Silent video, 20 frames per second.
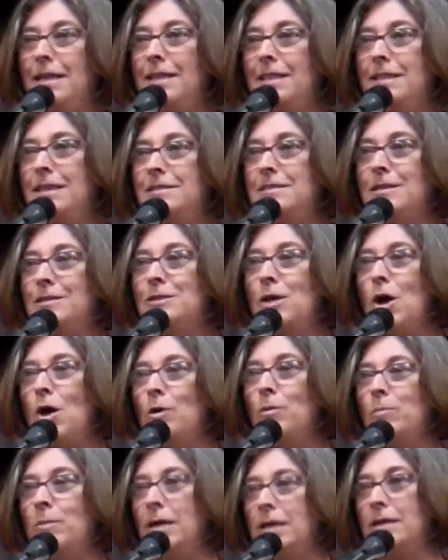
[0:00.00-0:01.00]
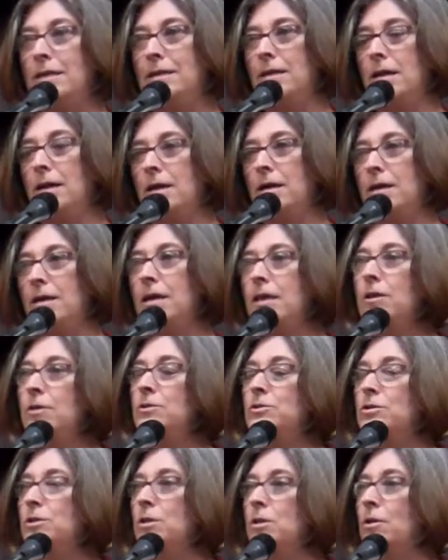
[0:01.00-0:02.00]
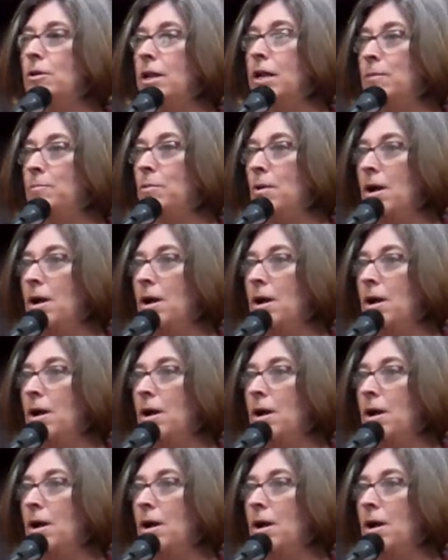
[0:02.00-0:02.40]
This has all been a huge learning